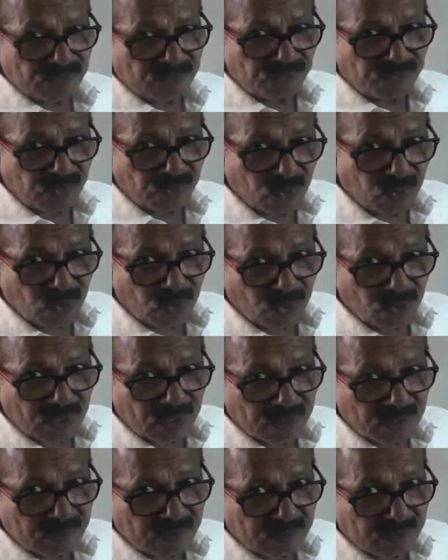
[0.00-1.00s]
4
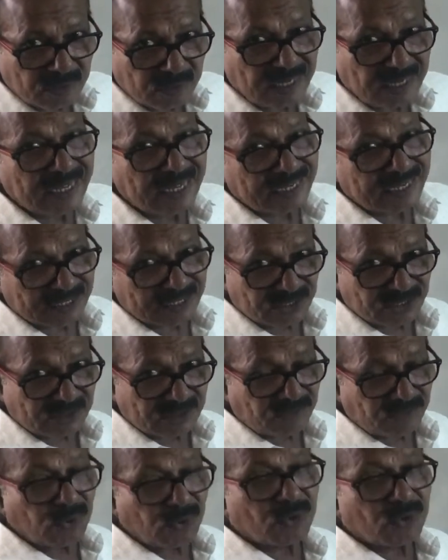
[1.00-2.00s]
layers,
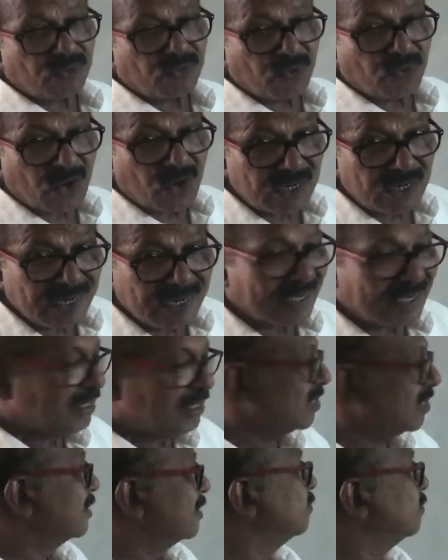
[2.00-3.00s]
4 wall
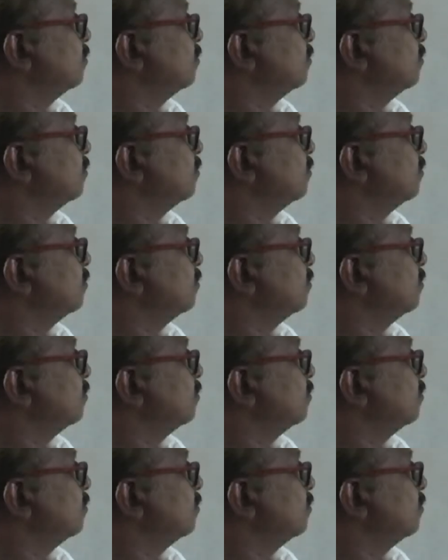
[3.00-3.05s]
layers.